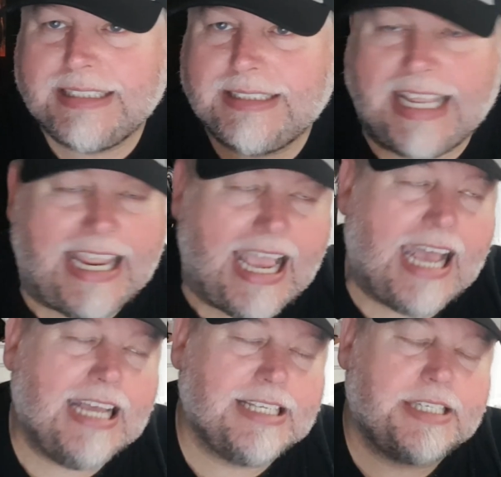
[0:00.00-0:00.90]

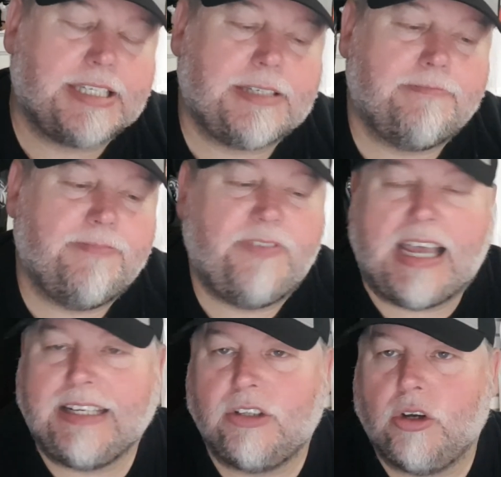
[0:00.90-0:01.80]
Diaz,
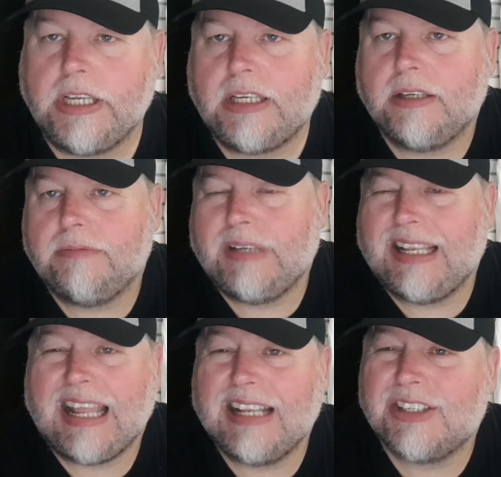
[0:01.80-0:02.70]
Van Dijk,
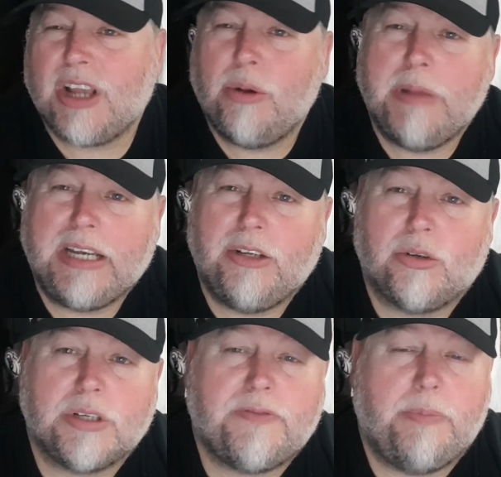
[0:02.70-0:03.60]
and so many
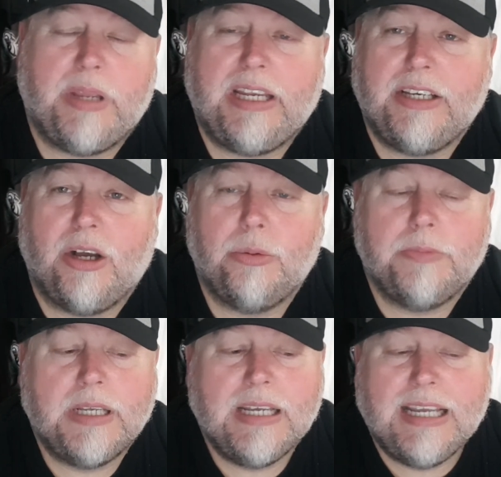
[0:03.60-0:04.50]
others, Fabinho,
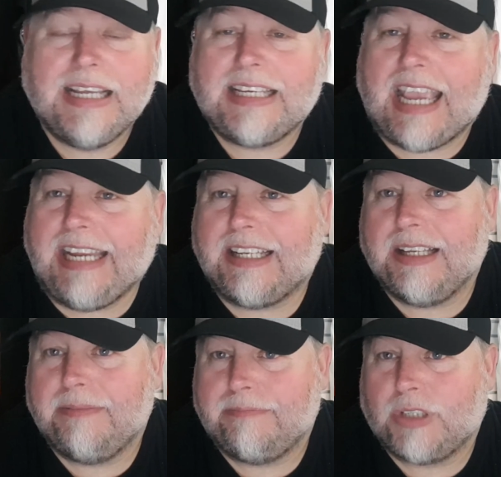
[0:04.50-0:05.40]

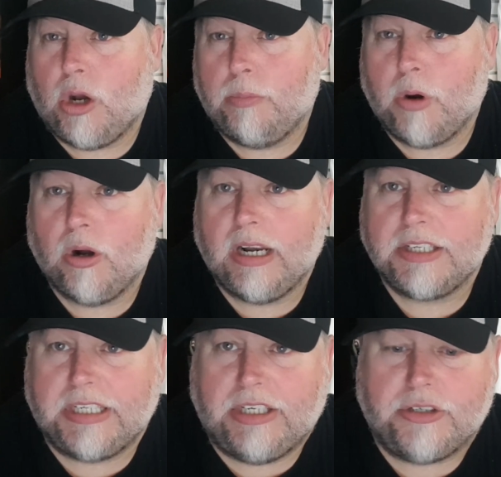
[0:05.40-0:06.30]
Keita going more or
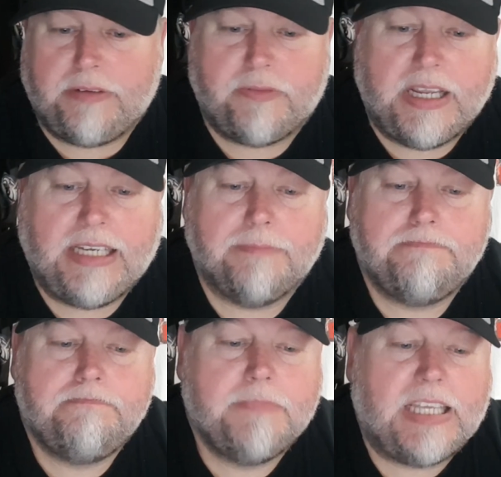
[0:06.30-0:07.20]
less injury-free,
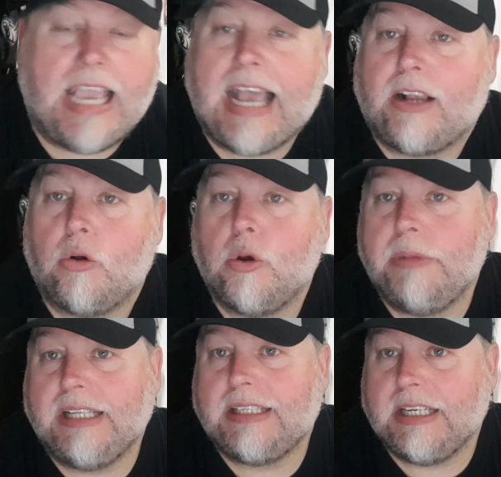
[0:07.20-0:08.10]
Thiago
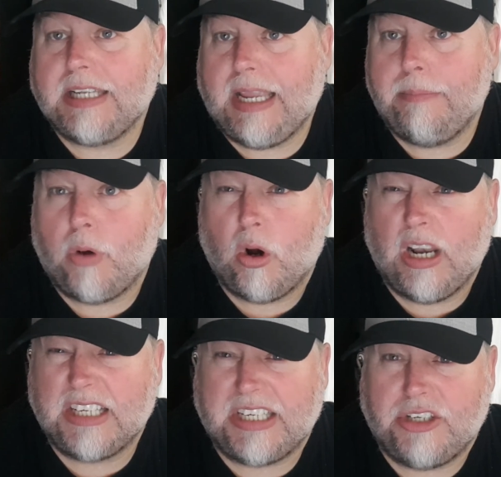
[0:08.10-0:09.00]
coming into the team more or
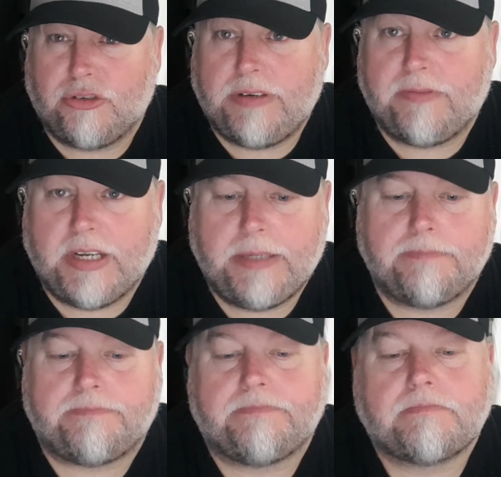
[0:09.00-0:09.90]
less injury-free
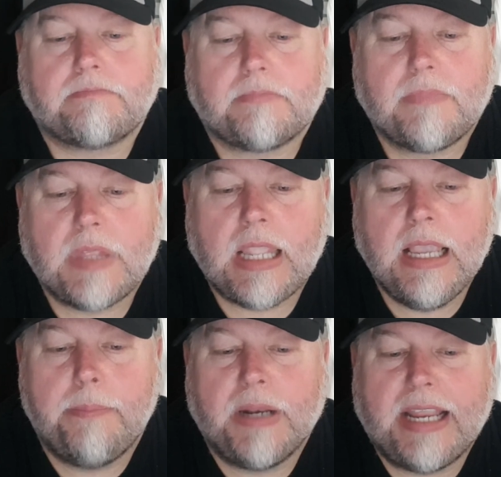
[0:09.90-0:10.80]

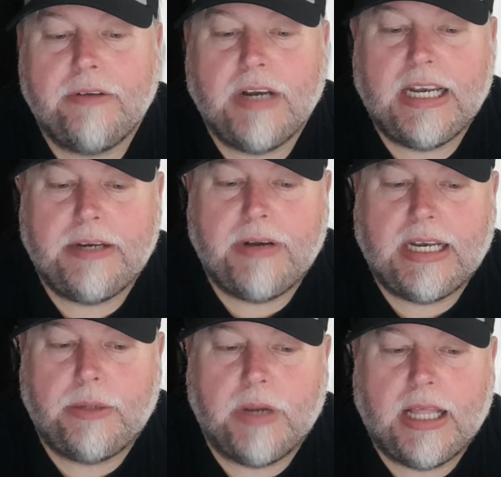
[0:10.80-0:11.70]
and playing really,
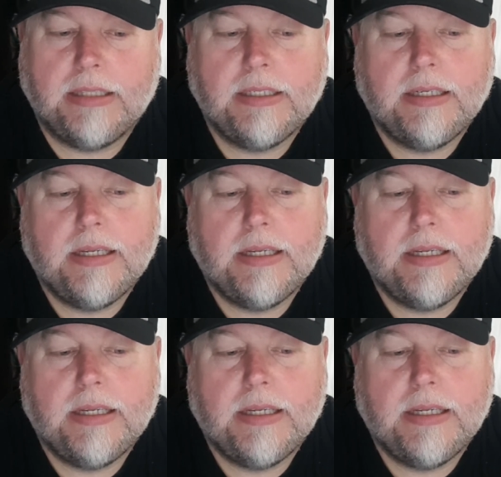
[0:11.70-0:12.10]
really well.